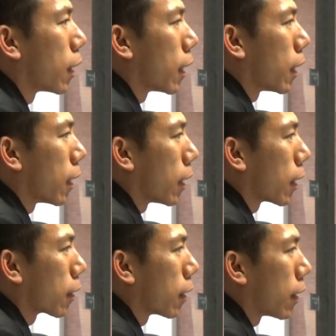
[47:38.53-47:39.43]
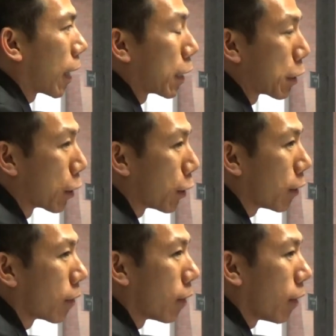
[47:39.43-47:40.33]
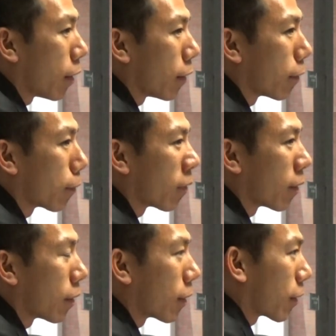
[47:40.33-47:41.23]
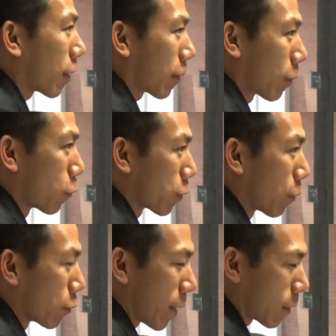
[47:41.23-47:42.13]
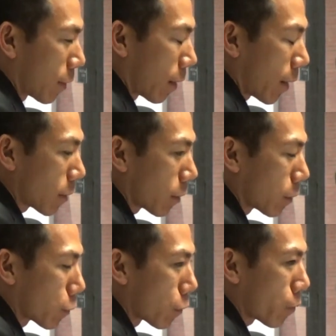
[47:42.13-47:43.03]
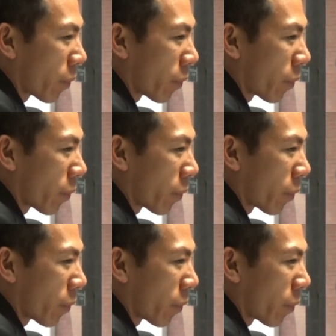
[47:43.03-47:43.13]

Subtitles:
and I didn't get it, and goes back to that last answer.